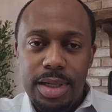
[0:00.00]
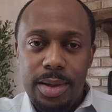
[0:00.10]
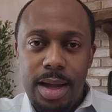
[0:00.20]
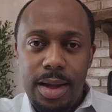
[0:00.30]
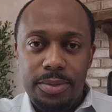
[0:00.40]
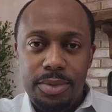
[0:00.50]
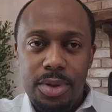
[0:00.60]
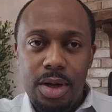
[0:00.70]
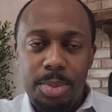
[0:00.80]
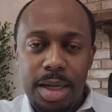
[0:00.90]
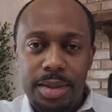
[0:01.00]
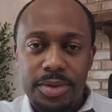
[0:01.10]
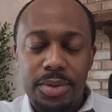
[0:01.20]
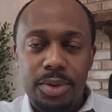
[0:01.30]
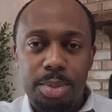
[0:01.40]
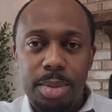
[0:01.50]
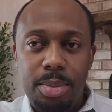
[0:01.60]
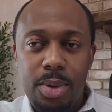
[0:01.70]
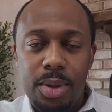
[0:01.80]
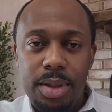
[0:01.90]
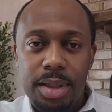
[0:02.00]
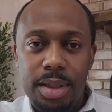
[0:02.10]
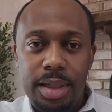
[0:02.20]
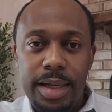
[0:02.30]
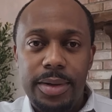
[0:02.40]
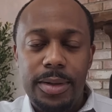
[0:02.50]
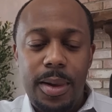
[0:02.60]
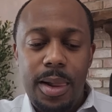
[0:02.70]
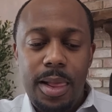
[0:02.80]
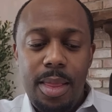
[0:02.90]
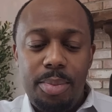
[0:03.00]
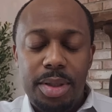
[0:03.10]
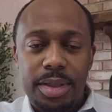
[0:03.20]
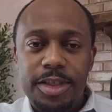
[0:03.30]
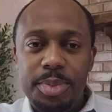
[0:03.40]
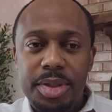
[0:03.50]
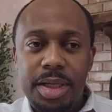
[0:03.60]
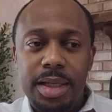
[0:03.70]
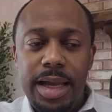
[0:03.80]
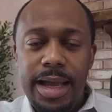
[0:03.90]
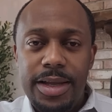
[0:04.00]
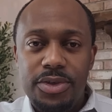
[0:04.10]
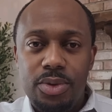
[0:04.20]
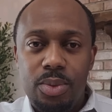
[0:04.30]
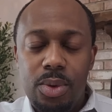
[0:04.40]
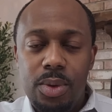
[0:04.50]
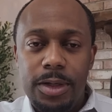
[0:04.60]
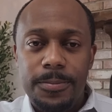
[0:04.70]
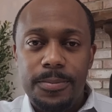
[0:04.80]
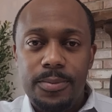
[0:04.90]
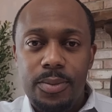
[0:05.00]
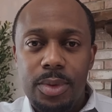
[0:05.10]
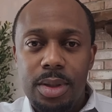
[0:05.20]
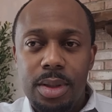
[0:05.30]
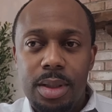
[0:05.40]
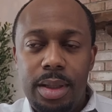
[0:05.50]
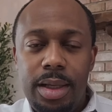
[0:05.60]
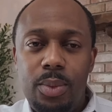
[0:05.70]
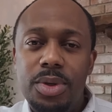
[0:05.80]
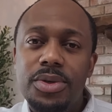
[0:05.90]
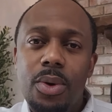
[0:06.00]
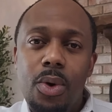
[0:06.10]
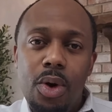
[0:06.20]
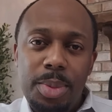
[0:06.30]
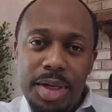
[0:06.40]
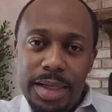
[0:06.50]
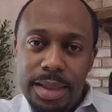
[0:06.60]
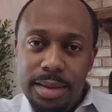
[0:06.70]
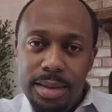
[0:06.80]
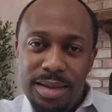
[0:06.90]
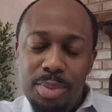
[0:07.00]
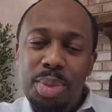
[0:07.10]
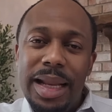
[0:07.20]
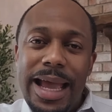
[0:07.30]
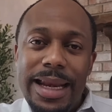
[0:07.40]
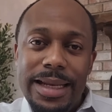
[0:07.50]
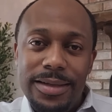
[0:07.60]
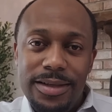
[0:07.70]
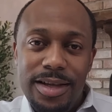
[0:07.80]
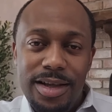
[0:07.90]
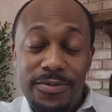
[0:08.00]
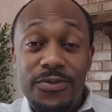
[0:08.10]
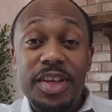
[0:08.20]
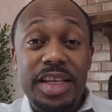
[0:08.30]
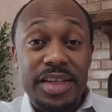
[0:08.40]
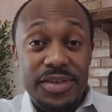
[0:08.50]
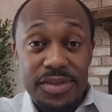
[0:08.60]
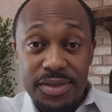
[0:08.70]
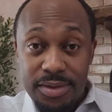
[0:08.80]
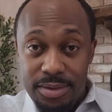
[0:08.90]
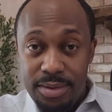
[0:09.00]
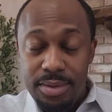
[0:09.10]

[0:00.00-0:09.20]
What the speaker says: I'll talk about this a little bit more later. But this particular asteroid, it was orbiting the planet of Venus.